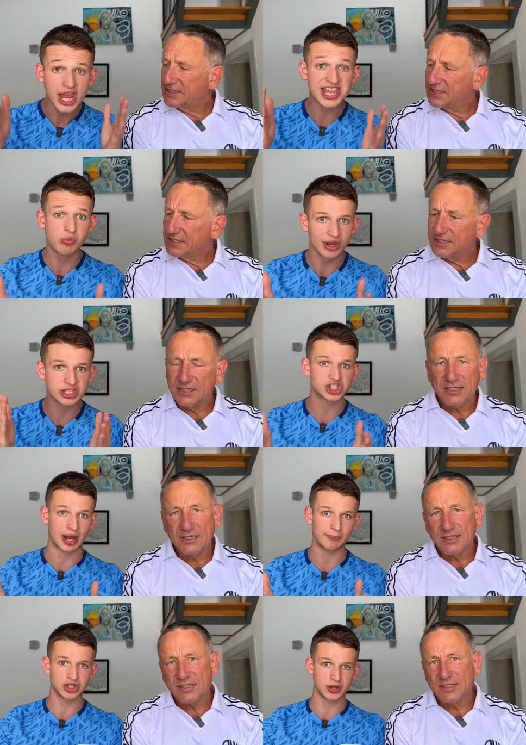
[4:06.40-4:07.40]
Speaker 1: He wants
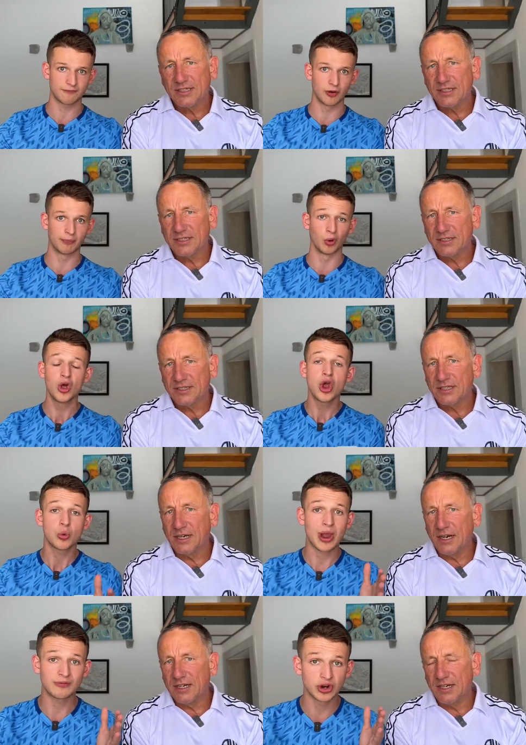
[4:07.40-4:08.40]
championship football.
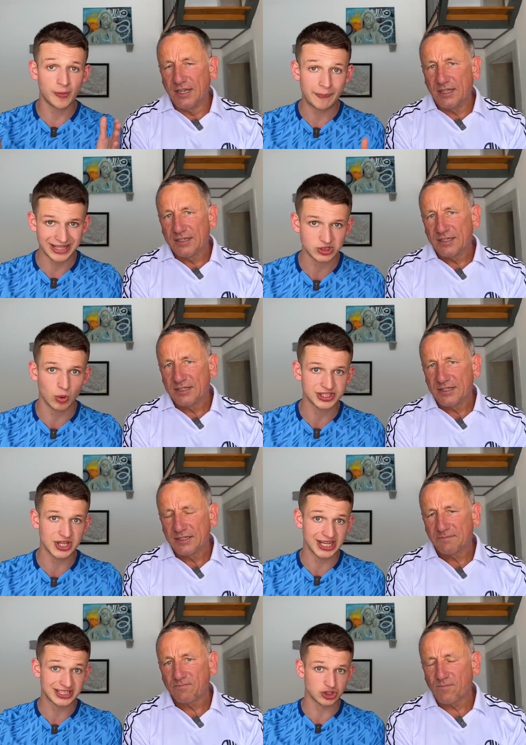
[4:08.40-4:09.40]
We have one of the best squads in the
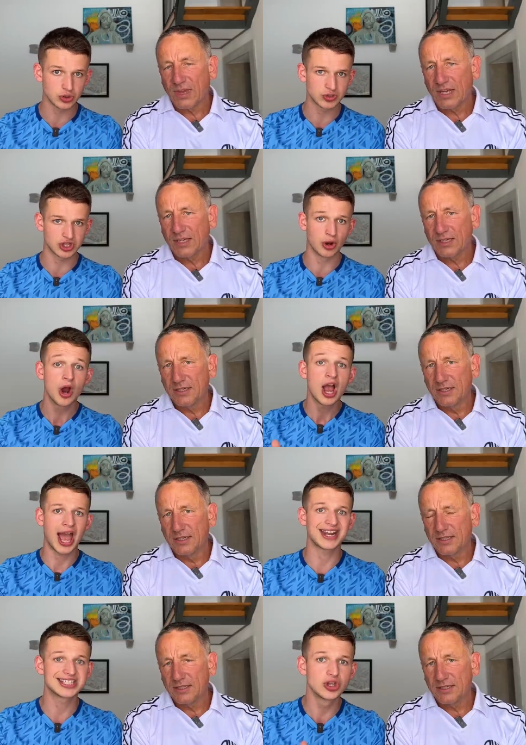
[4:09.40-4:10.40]
league to do so,
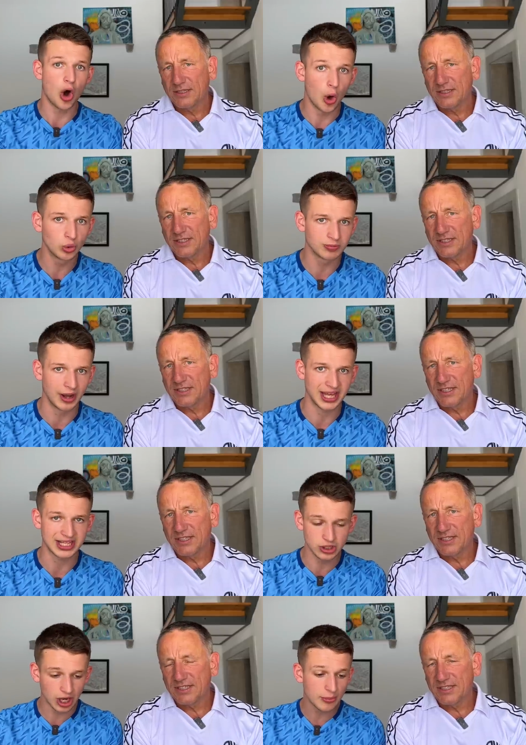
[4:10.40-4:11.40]
and it's not old money.
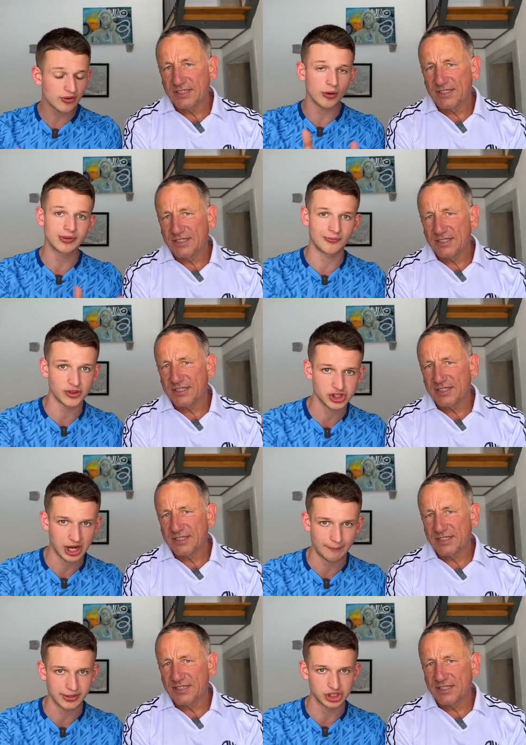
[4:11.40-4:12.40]
It's not like we come down from the
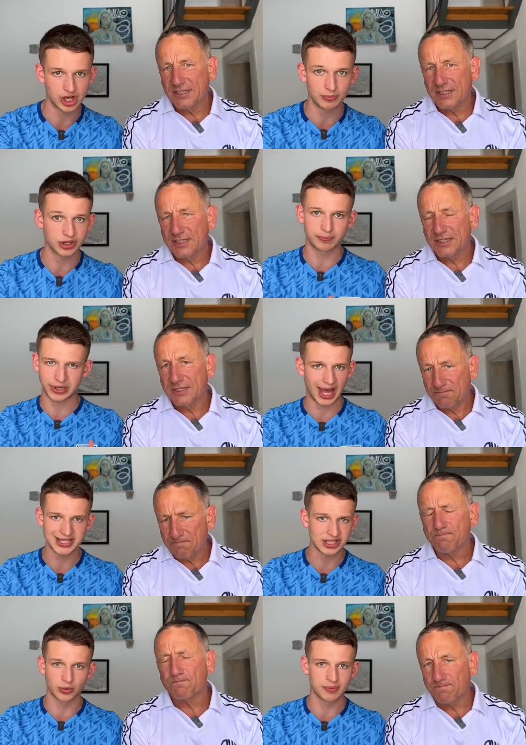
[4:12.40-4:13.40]
championship with the players
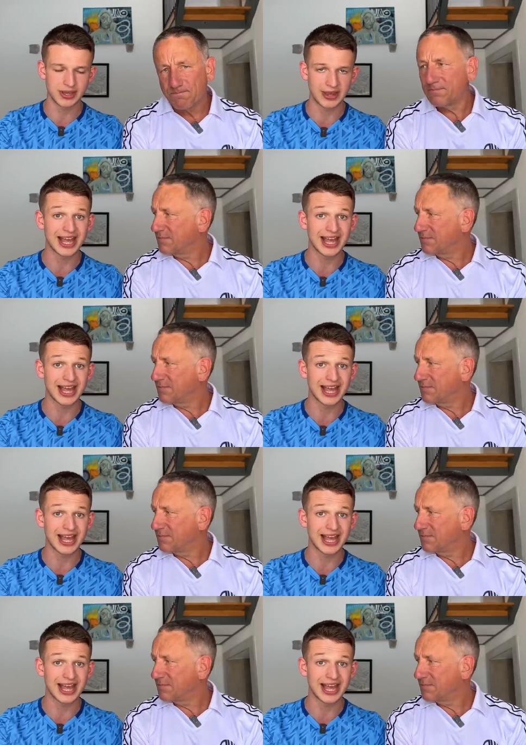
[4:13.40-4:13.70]
that don't want to be there.